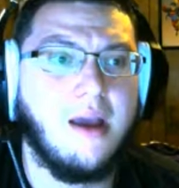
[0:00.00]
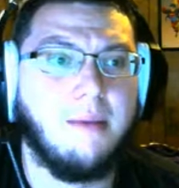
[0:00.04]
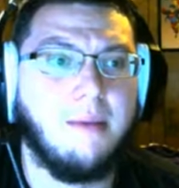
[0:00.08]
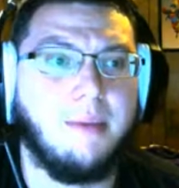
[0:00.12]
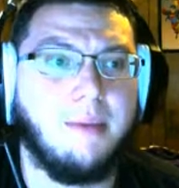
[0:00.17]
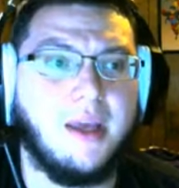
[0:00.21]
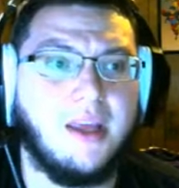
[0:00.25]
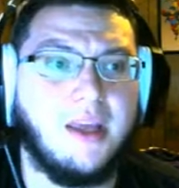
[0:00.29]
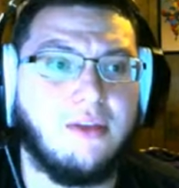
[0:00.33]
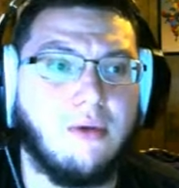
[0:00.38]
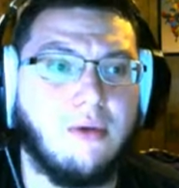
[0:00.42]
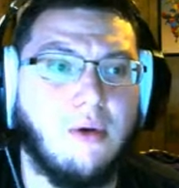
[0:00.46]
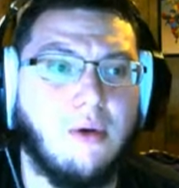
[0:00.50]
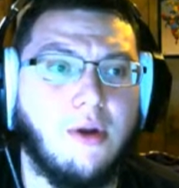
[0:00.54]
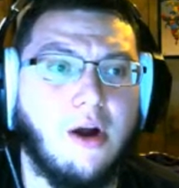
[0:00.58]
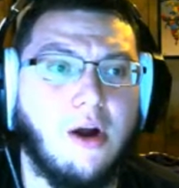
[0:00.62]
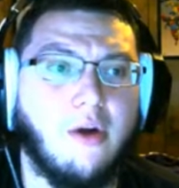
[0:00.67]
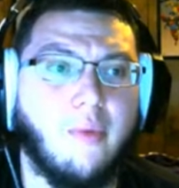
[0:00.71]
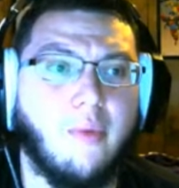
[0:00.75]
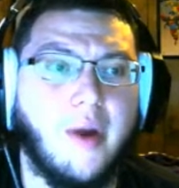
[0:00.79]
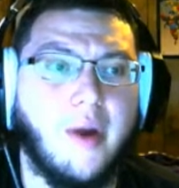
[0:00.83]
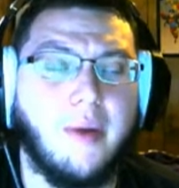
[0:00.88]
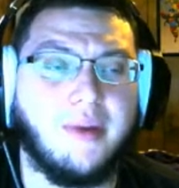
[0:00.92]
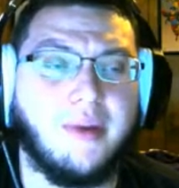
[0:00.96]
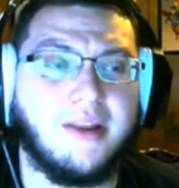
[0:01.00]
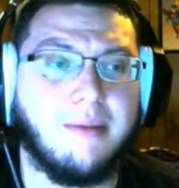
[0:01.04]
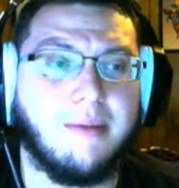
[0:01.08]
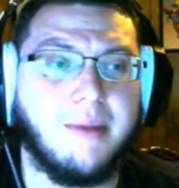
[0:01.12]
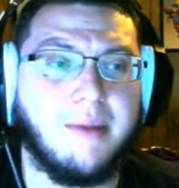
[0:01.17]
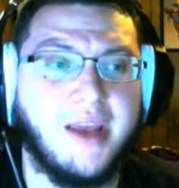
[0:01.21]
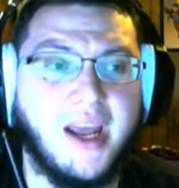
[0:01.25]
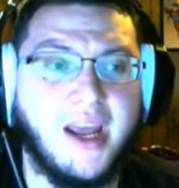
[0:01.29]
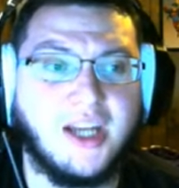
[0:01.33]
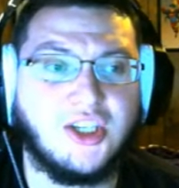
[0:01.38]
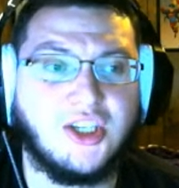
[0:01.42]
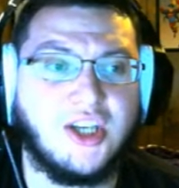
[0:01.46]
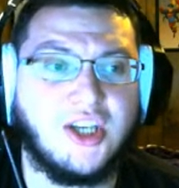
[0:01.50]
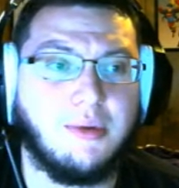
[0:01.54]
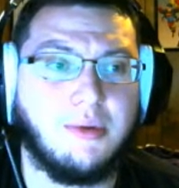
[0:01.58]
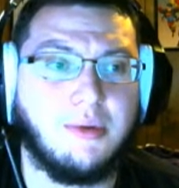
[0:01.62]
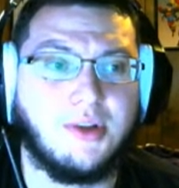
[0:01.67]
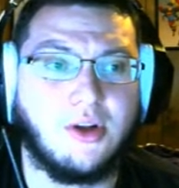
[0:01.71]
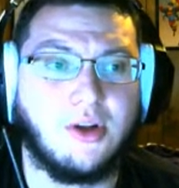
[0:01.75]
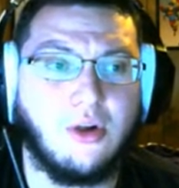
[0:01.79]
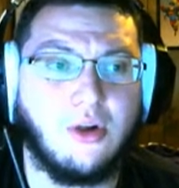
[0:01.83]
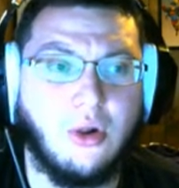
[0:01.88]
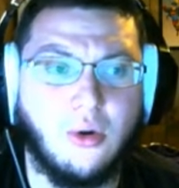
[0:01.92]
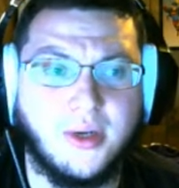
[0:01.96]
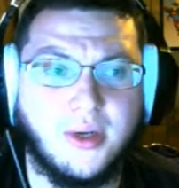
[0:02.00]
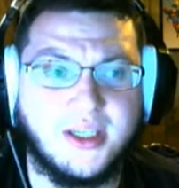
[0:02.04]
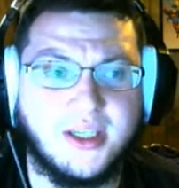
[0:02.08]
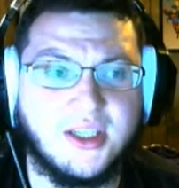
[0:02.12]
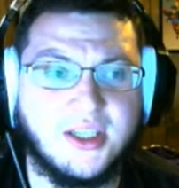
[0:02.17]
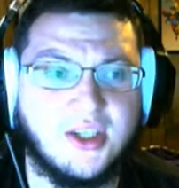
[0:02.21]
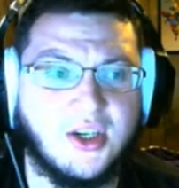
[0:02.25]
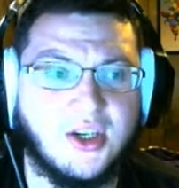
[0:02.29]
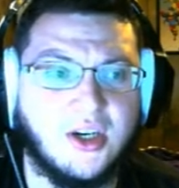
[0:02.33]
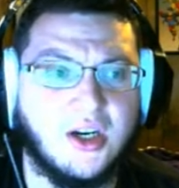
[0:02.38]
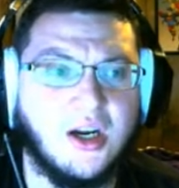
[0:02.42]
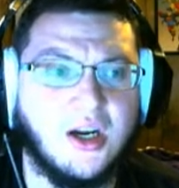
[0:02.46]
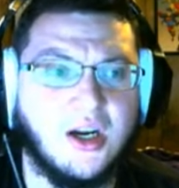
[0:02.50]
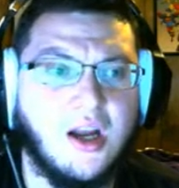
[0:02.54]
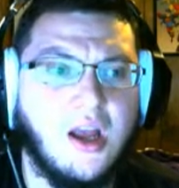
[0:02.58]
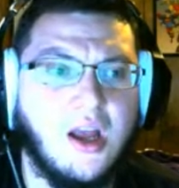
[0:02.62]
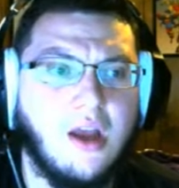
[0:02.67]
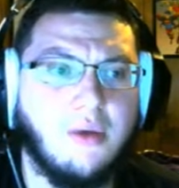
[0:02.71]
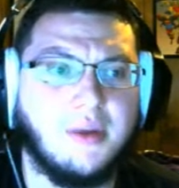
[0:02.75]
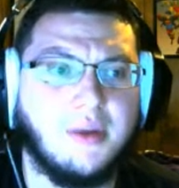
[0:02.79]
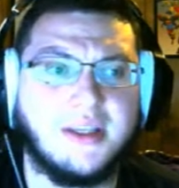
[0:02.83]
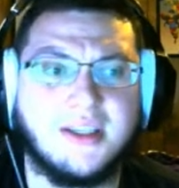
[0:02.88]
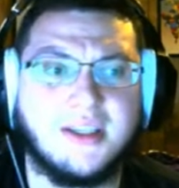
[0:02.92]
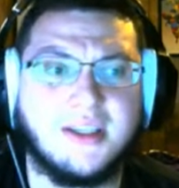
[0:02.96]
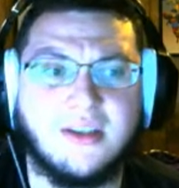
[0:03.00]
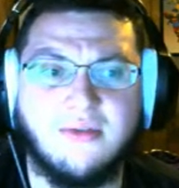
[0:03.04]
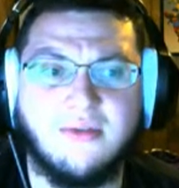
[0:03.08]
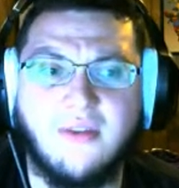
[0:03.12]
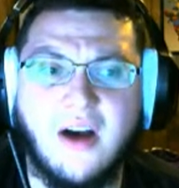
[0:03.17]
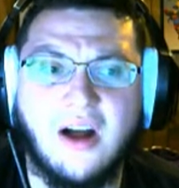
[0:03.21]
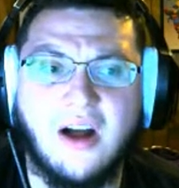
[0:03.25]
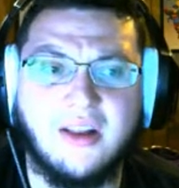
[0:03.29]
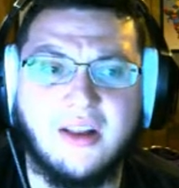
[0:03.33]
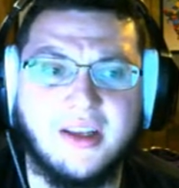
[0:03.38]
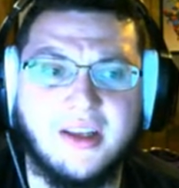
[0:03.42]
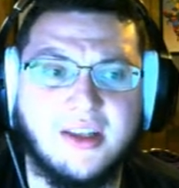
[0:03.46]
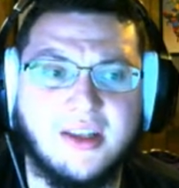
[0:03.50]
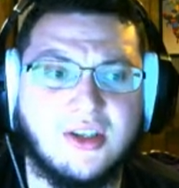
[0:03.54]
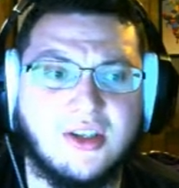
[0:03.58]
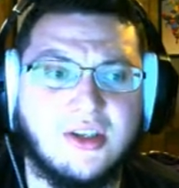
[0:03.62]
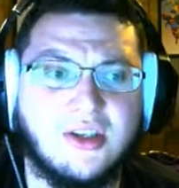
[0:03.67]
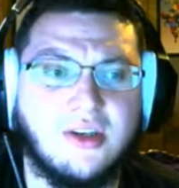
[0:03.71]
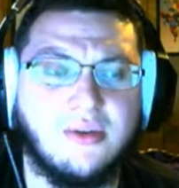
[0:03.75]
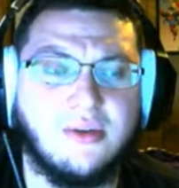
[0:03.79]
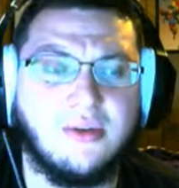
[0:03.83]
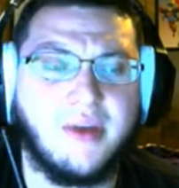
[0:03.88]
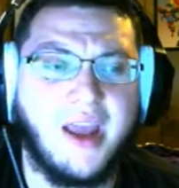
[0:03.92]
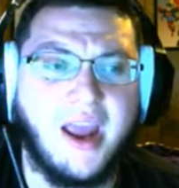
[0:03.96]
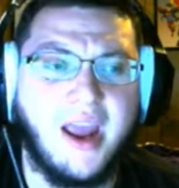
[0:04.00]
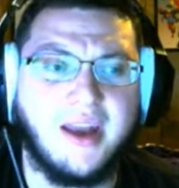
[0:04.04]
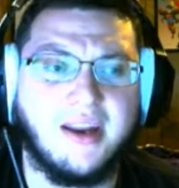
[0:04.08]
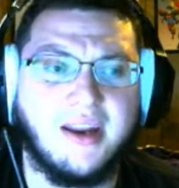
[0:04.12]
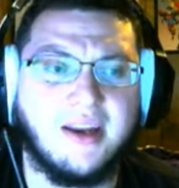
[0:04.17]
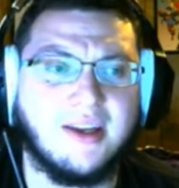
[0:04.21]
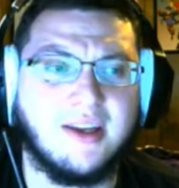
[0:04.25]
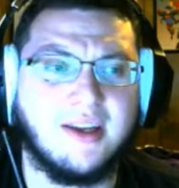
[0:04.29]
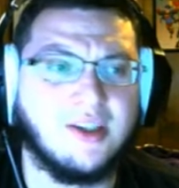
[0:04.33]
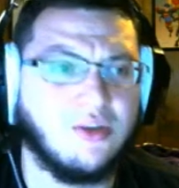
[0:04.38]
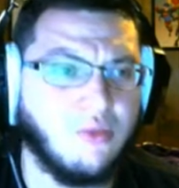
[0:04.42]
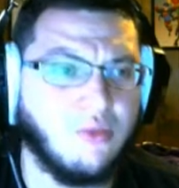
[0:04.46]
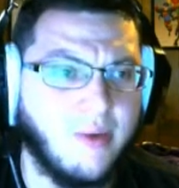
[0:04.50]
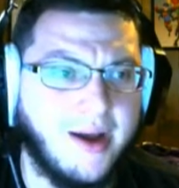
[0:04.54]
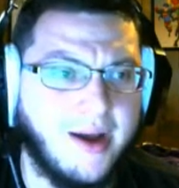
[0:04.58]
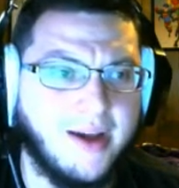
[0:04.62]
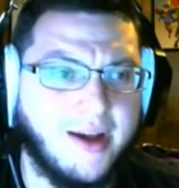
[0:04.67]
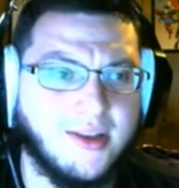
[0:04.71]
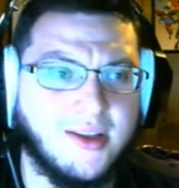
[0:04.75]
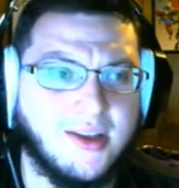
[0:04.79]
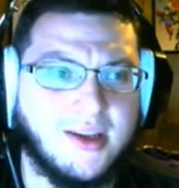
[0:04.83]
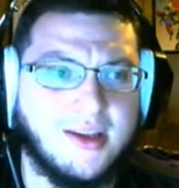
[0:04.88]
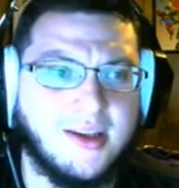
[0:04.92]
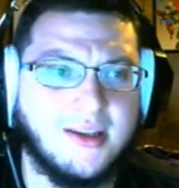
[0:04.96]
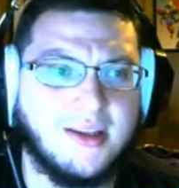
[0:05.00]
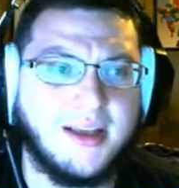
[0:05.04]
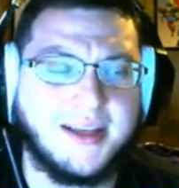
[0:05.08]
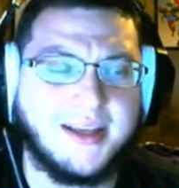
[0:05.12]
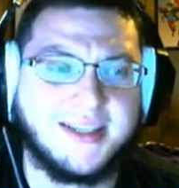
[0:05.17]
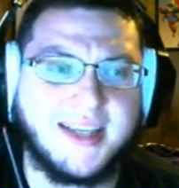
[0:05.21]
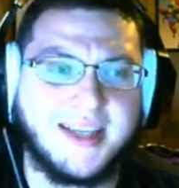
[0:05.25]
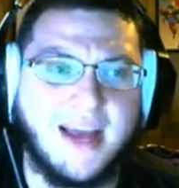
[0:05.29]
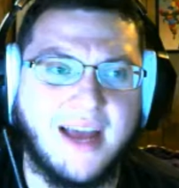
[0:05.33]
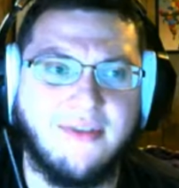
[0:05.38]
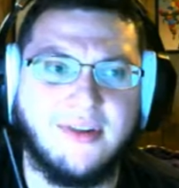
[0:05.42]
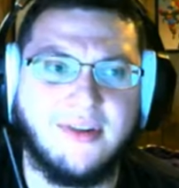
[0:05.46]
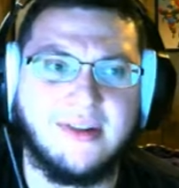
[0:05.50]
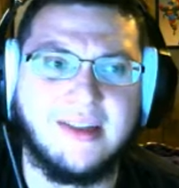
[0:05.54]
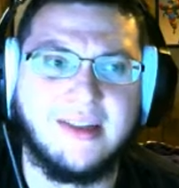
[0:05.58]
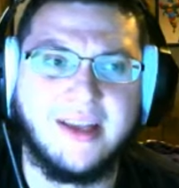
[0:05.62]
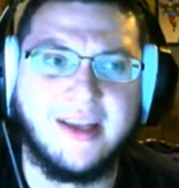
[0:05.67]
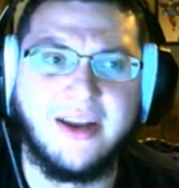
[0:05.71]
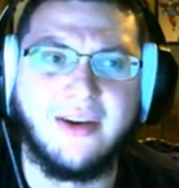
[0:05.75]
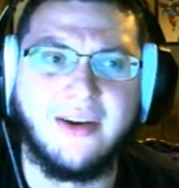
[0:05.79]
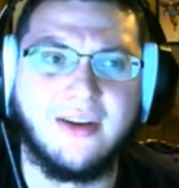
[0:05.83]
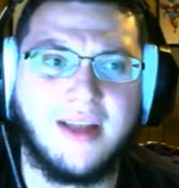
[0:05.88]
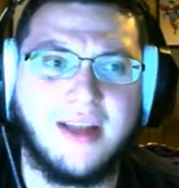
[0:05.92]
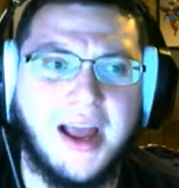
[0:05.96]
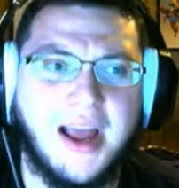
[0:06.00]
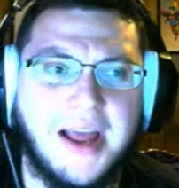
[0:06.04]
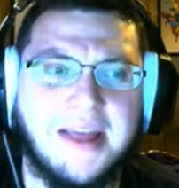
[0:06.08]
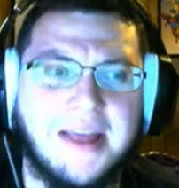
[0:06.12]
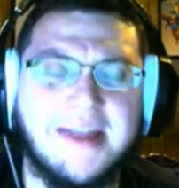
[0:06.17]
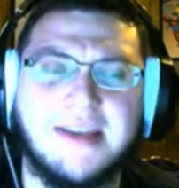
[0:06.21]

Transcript: be thrown our way with the Mienshao, with the Cloyster, with the Savali, the Toucannon as well, the Escavalier.